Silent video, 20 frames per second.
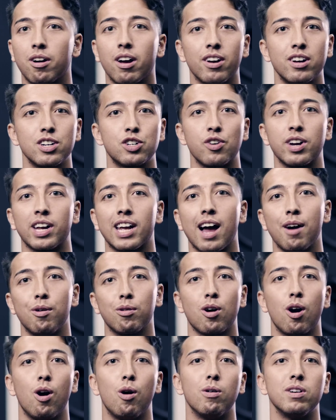can I drink
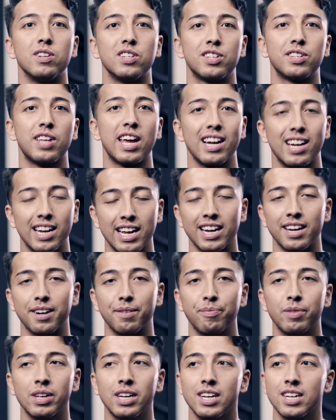alcohol and stay
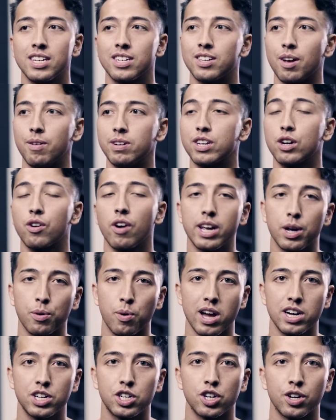lean? So it's a great
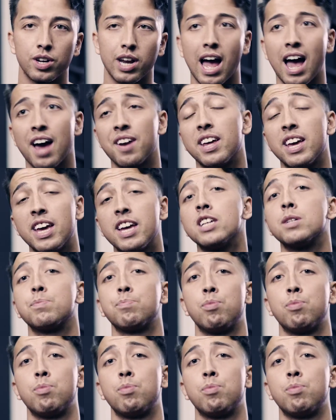question, and it is